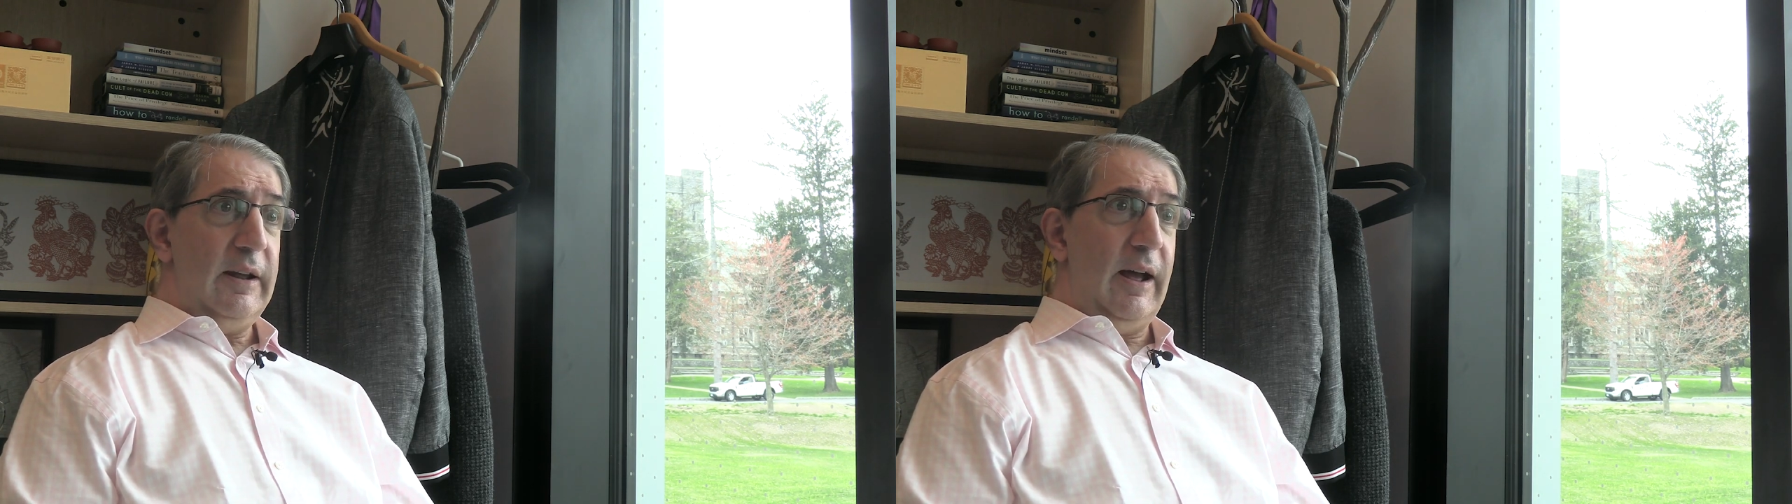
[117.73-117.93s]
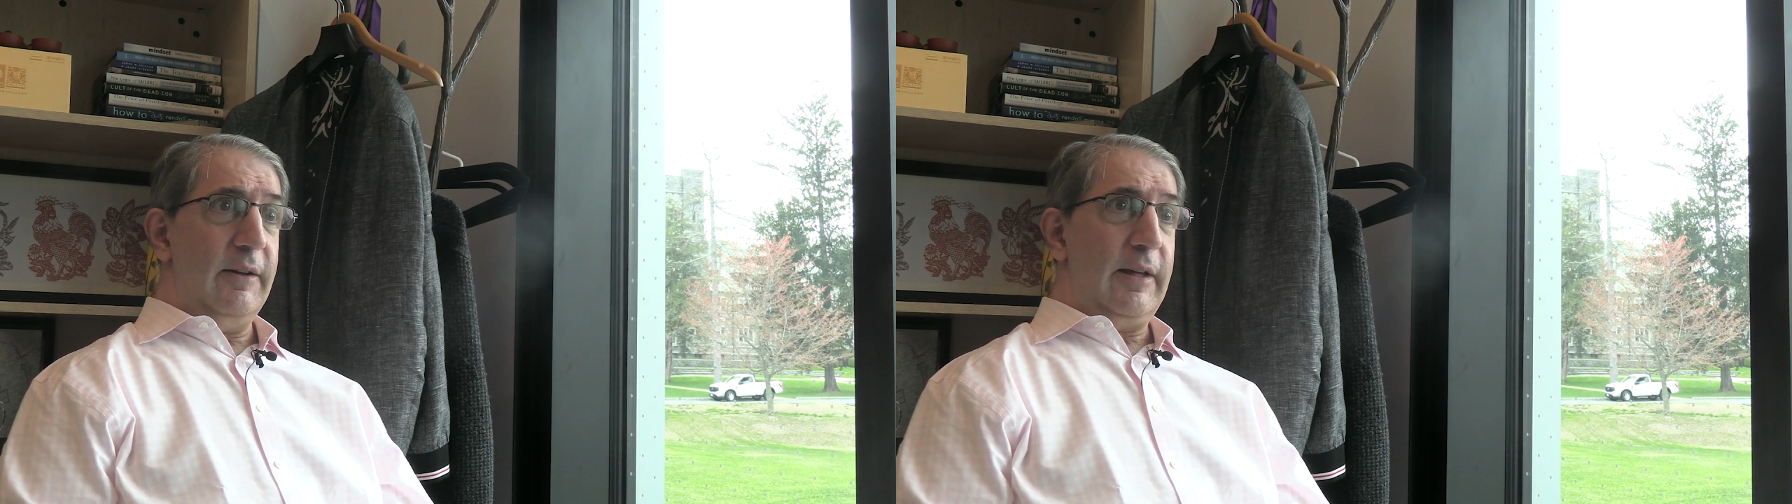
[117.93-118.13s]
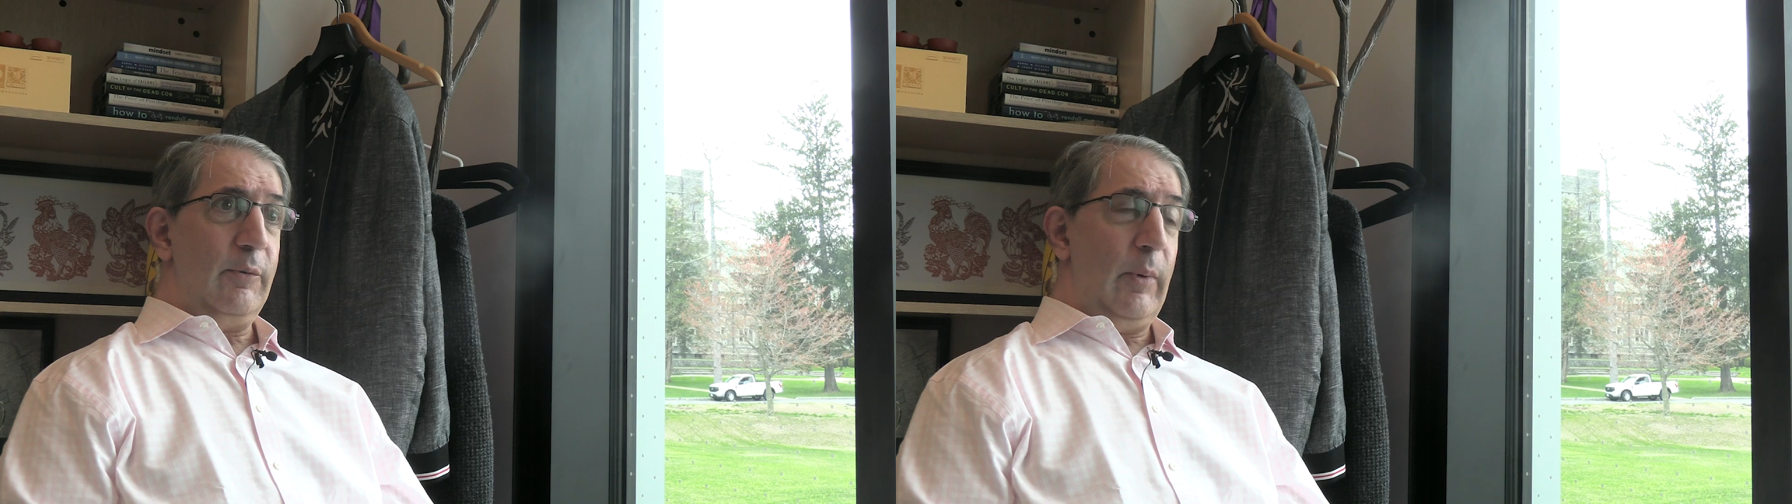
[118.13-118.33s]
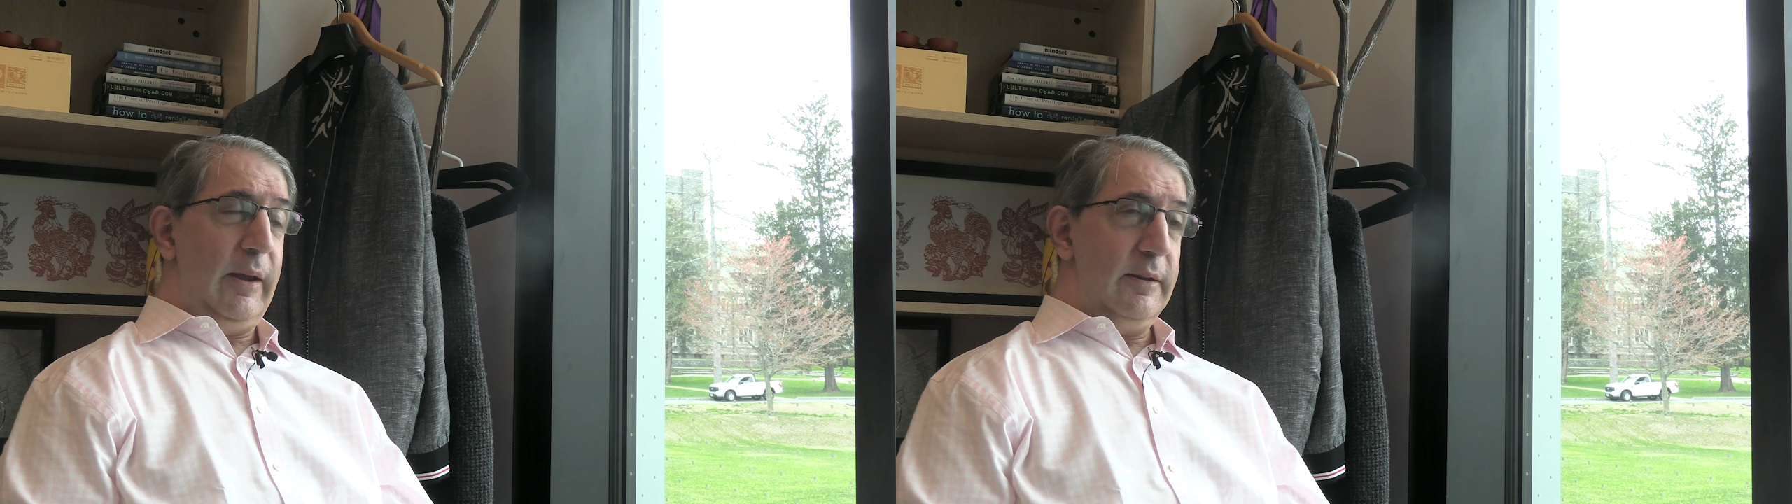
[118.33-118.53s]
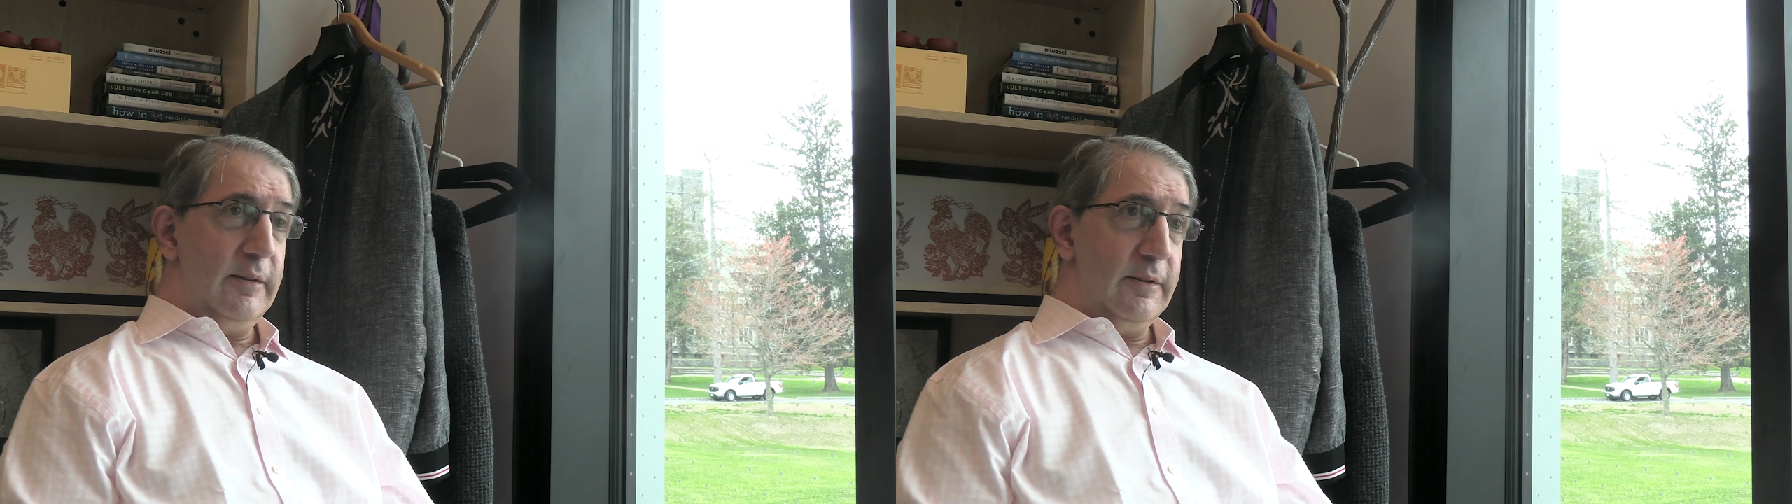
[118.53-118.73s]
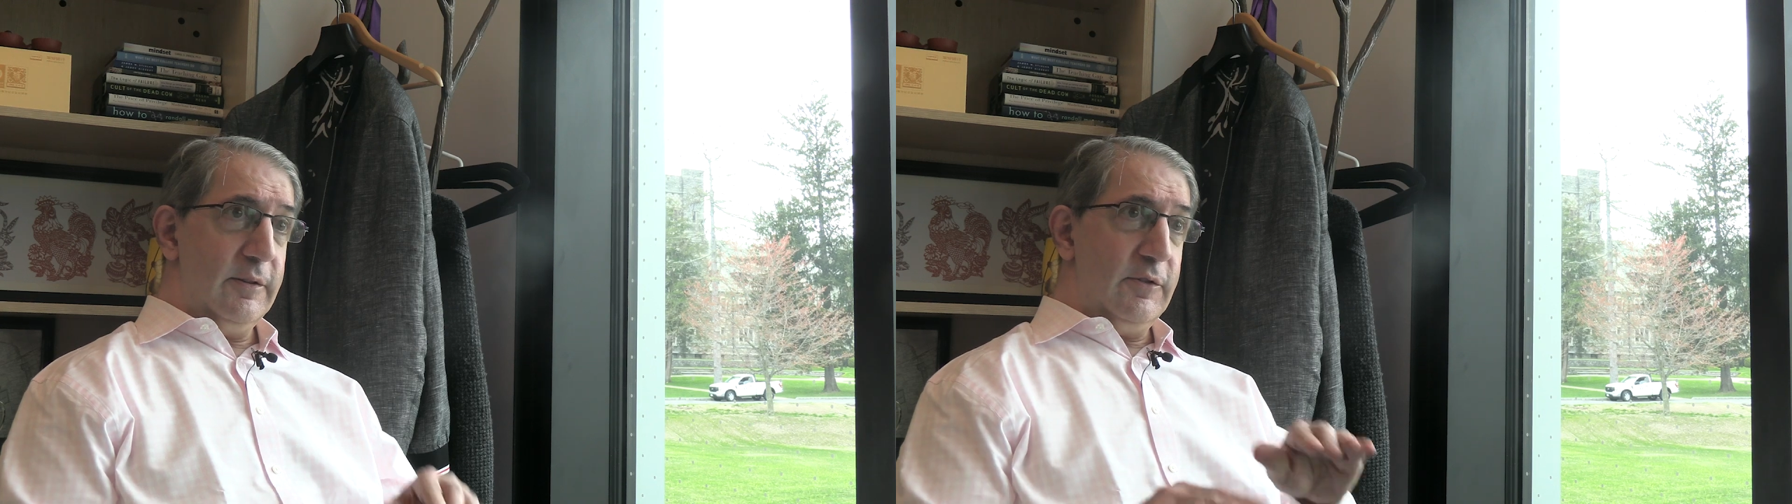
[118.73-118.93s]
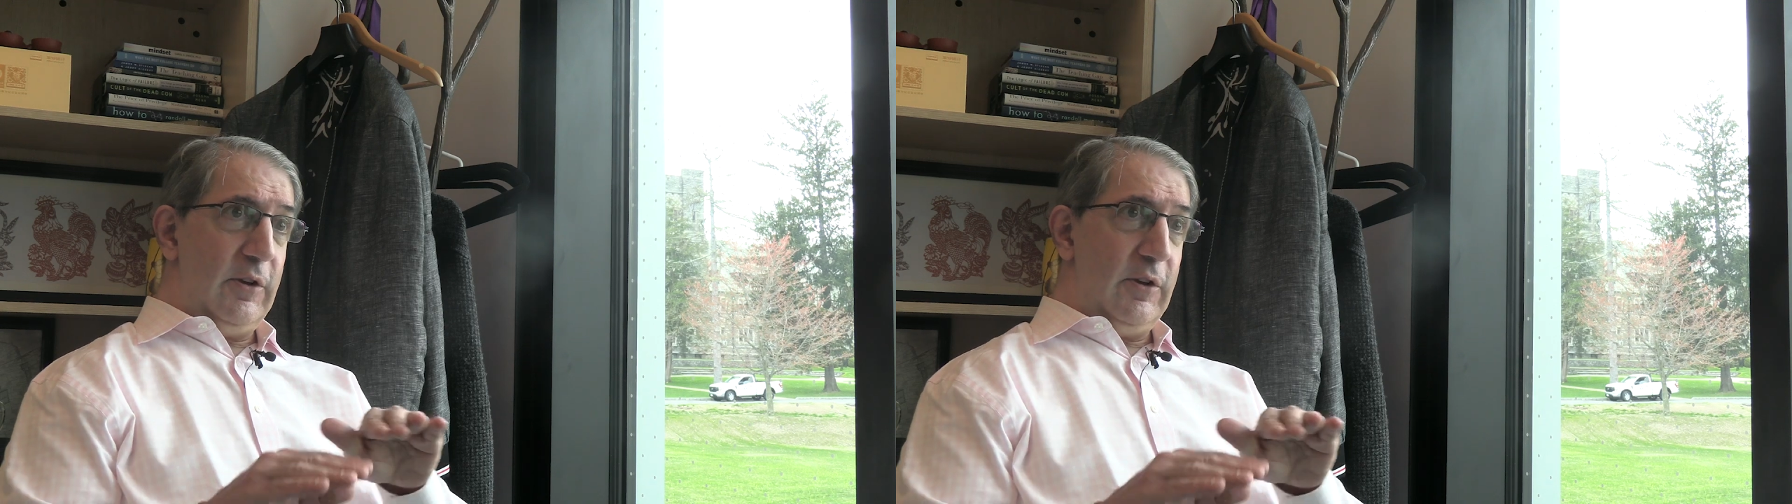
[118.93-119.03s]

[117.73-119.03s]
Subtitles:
how that weight is